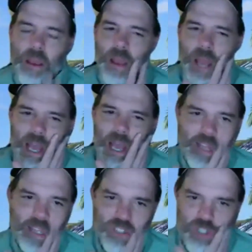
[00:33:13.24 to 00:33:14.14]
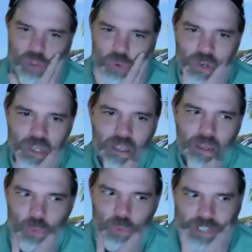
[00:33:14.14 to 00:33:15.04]
And that story
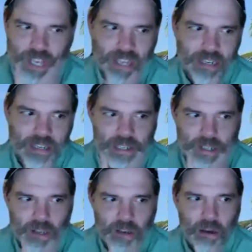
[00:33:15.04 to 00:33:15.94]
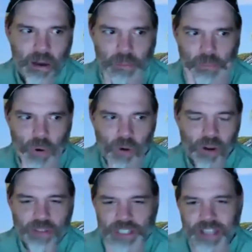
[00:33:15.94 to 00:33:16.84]
was aided, or I
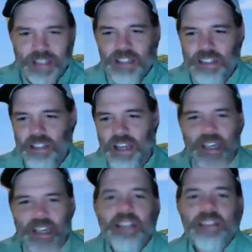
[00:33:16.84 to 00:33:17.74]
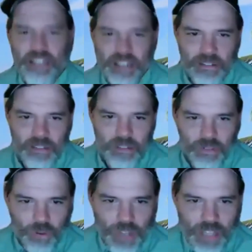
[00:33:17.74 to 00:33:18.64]
would say the inciting incident
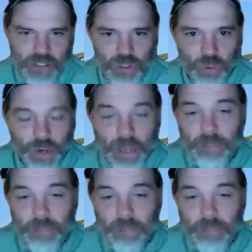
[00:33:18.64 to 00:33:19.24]
for that story